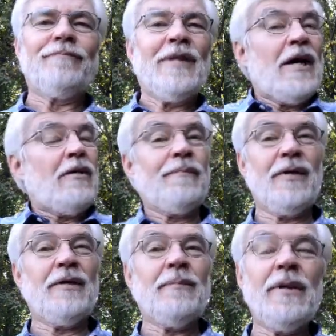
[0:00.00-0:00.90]
Now,
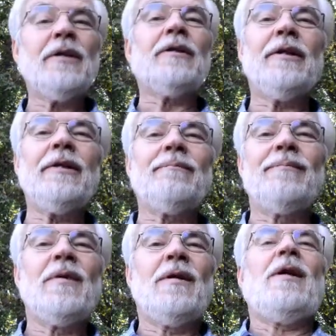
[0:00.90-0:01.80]
admittedly,
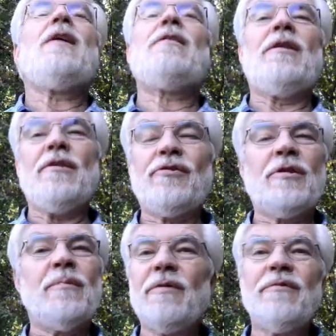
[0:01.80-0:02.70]
atheists
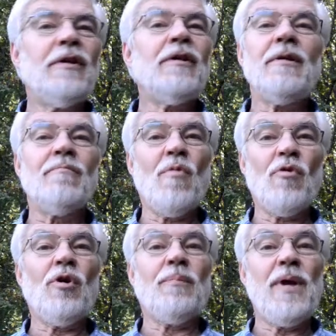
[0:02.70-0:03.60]
can be very
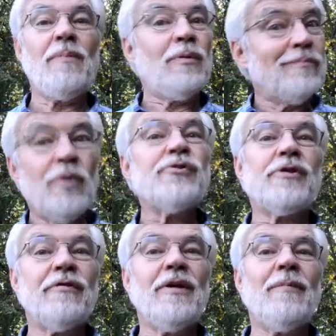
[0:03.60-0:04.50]
moral people.
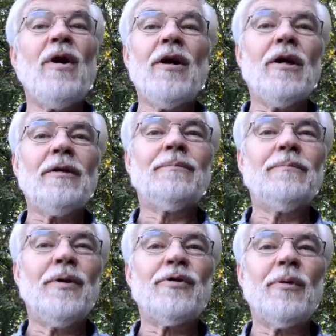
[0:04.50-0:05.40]
Most of them are,
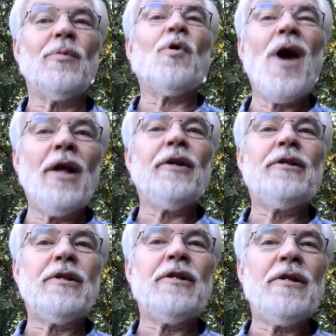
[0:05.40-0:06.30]
but their
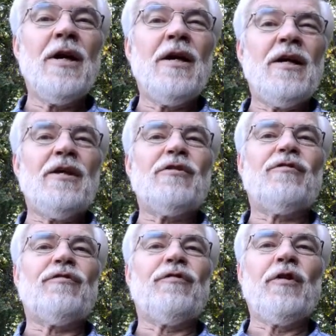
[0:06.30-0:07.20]
morality is
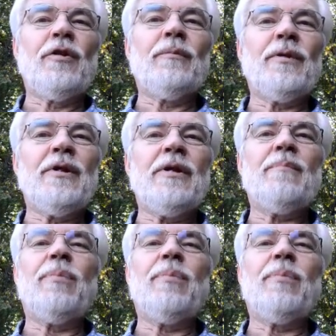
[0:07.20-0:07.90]
firmly